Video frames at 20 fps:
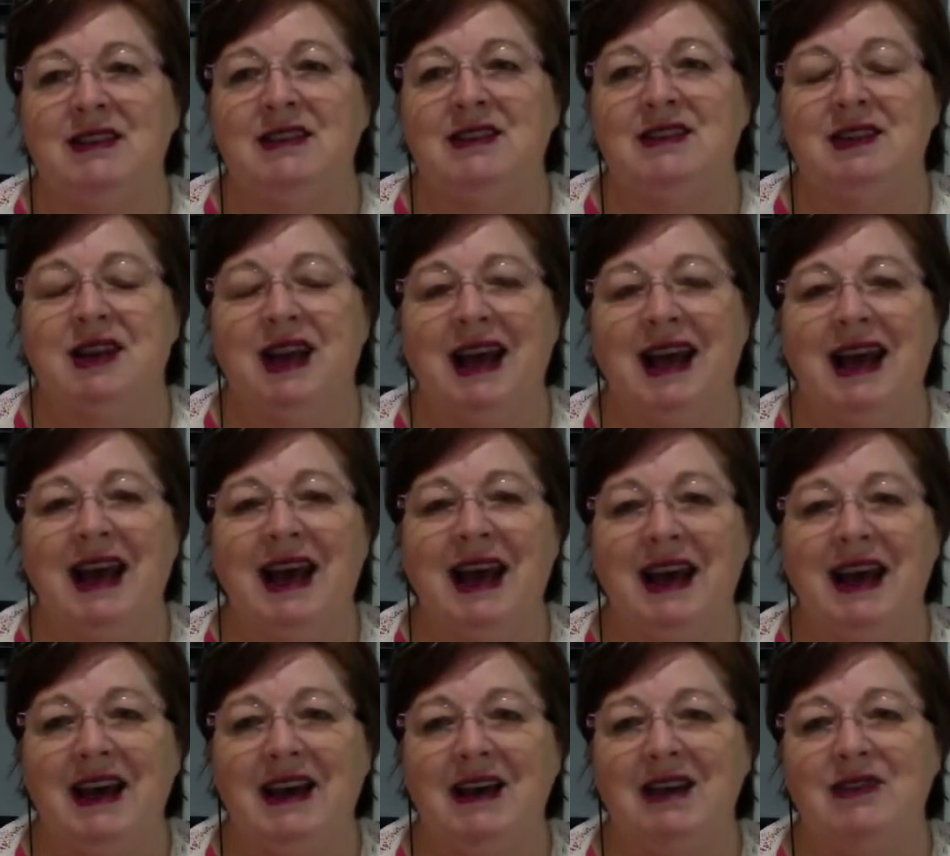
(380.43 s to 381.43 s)
So
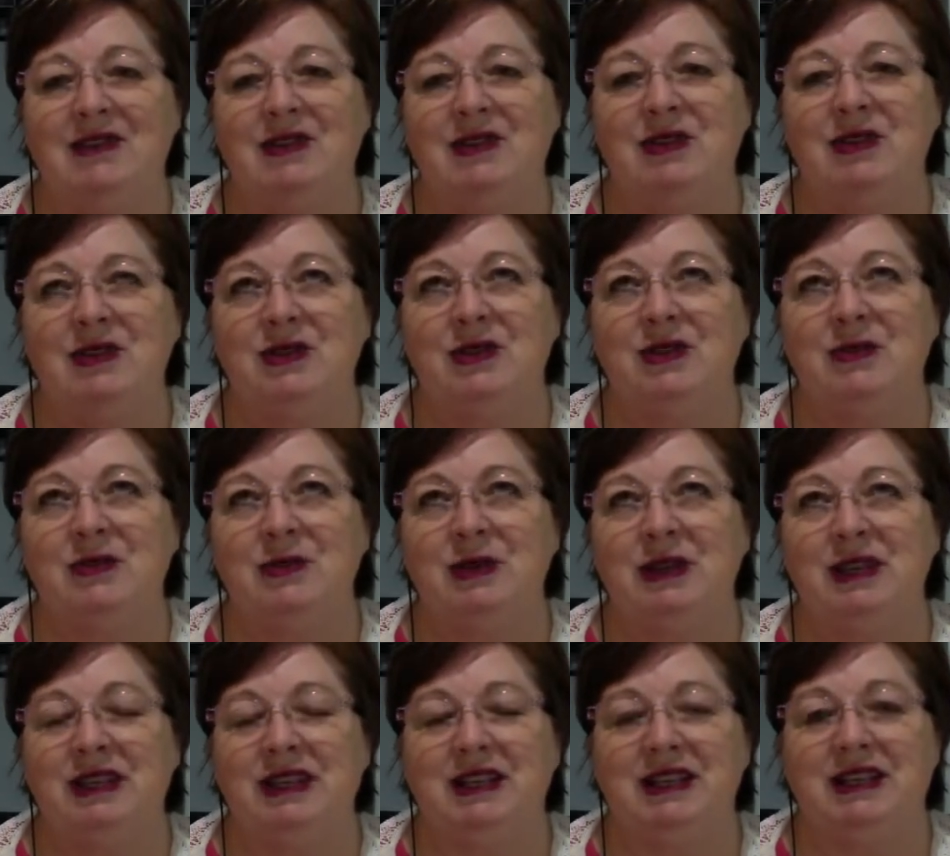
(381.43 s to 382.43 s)
how do
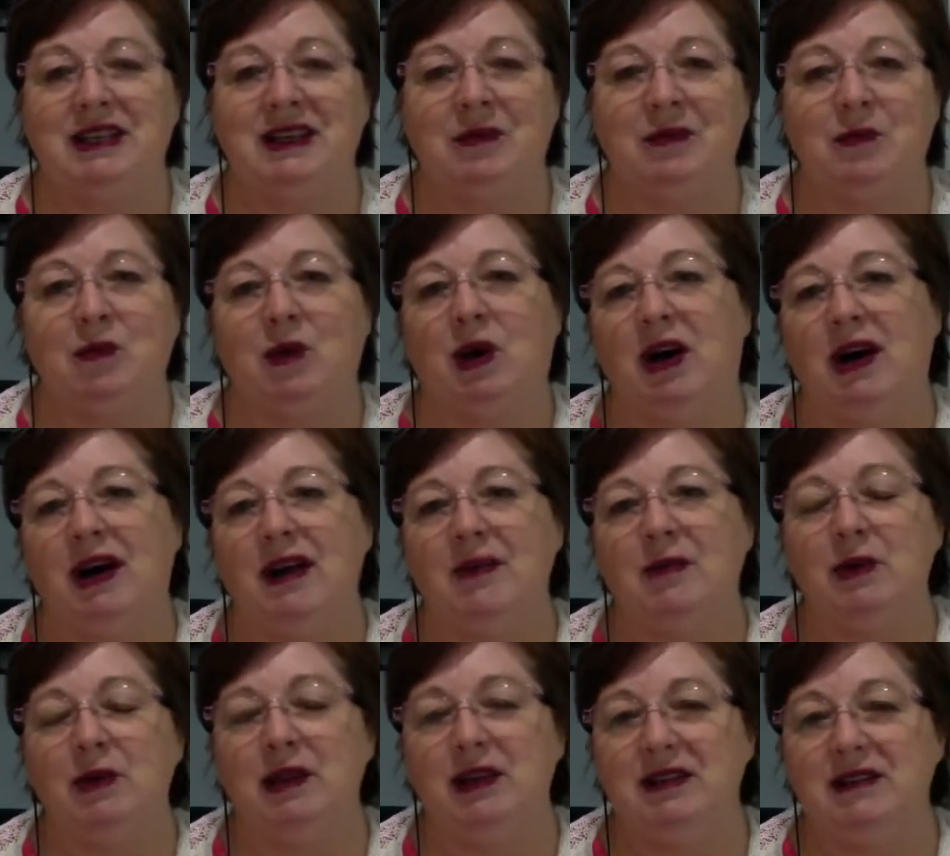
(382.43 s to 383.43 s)
we and why
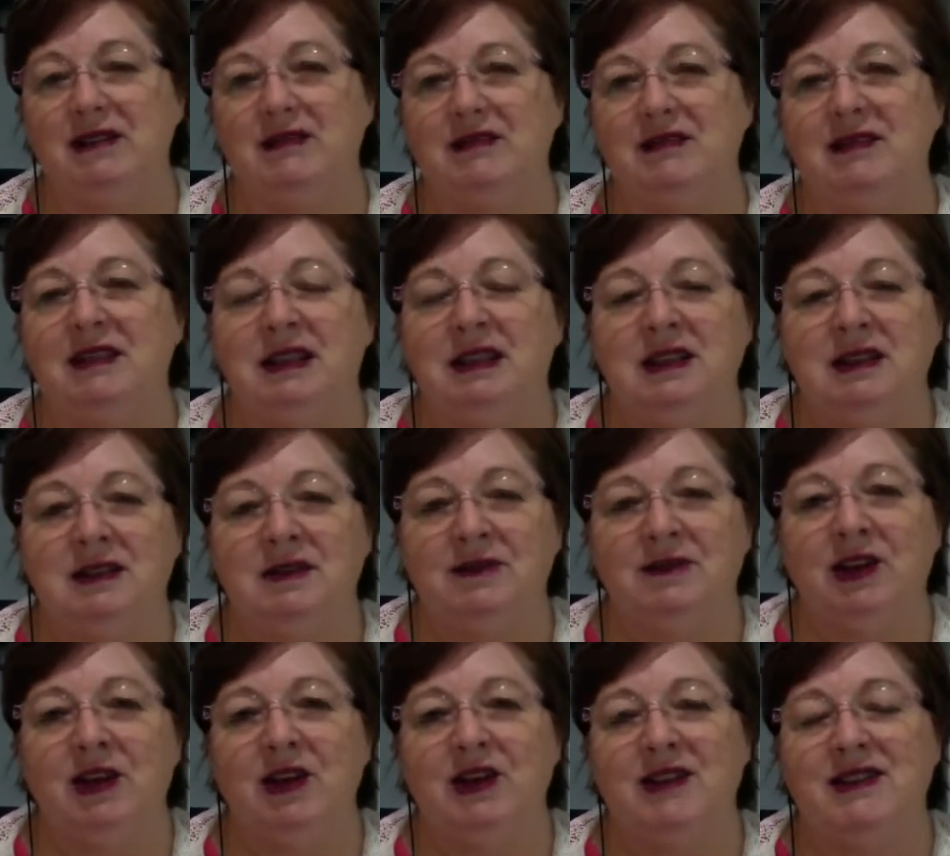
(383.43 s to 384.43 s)
will
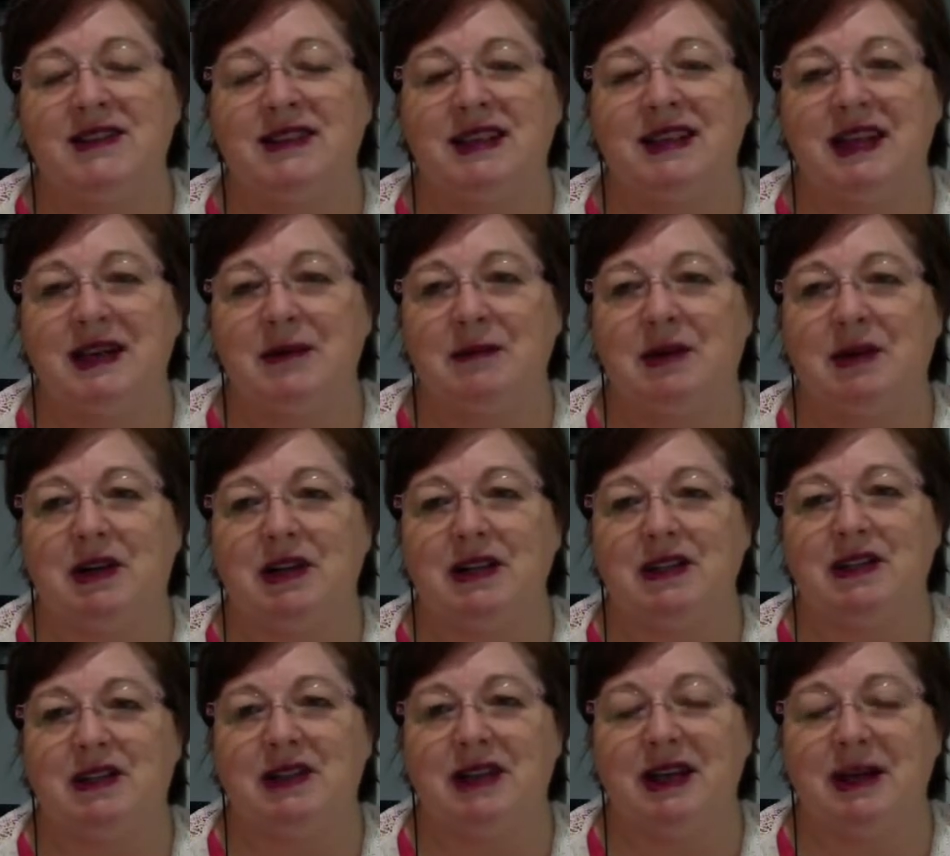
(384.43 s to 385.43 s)
focusing our
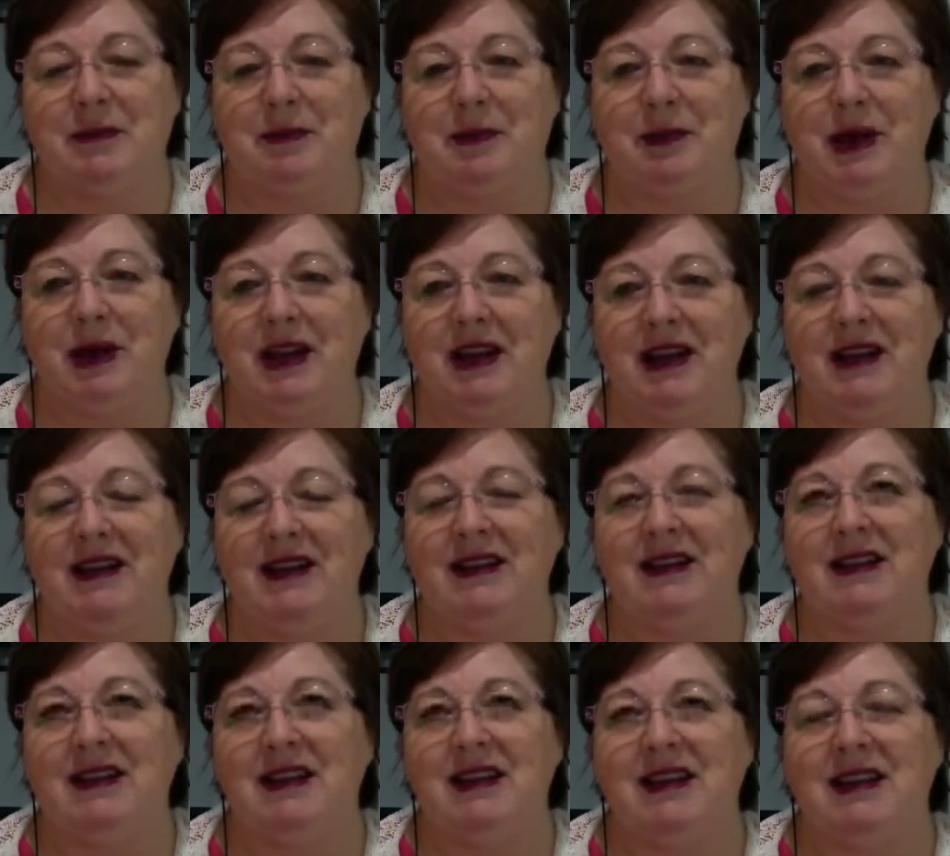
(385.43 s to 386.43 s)
mind on our
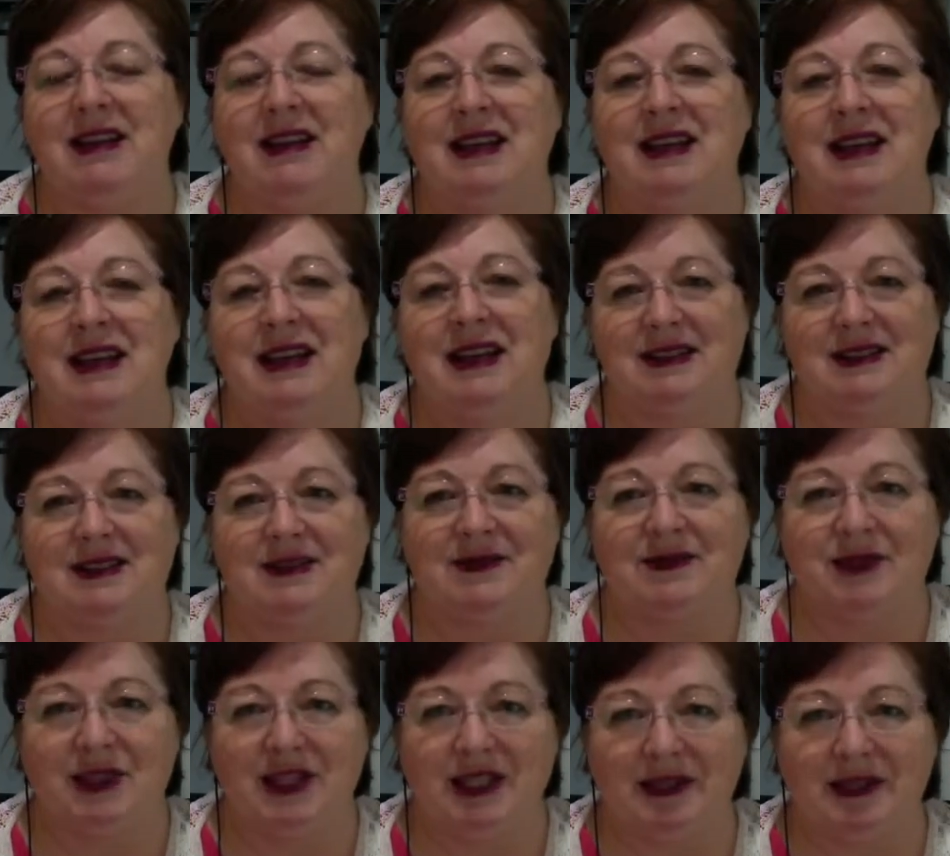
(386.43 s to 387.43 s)
breath get us
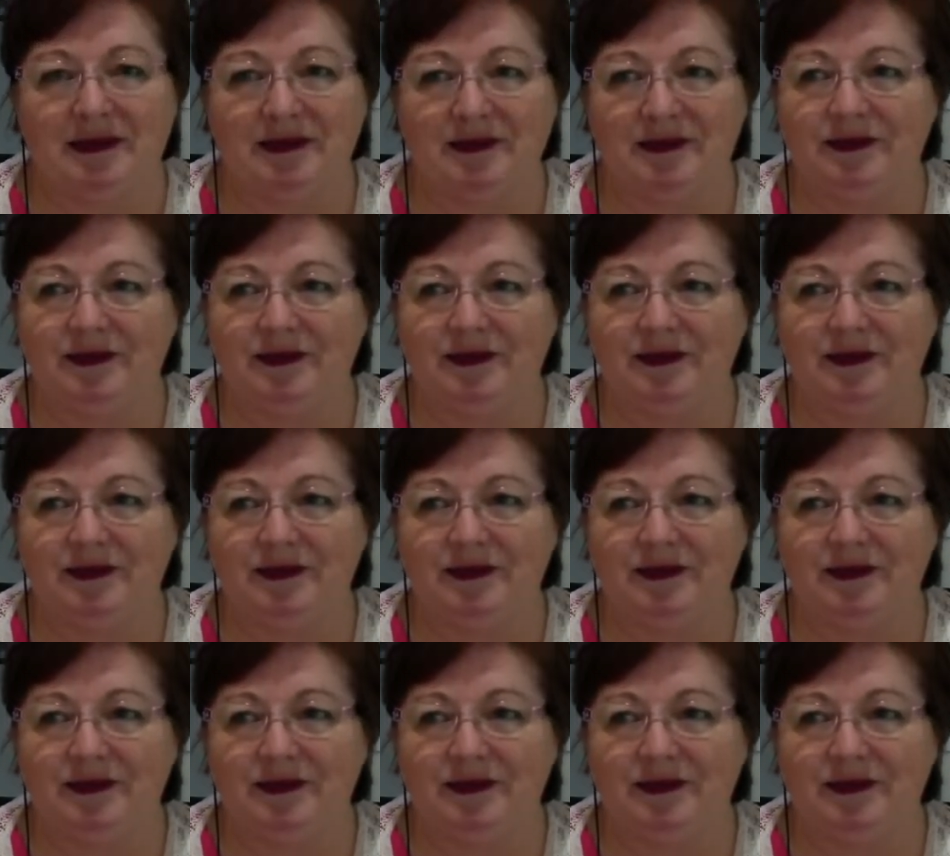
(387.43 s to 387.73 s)
free?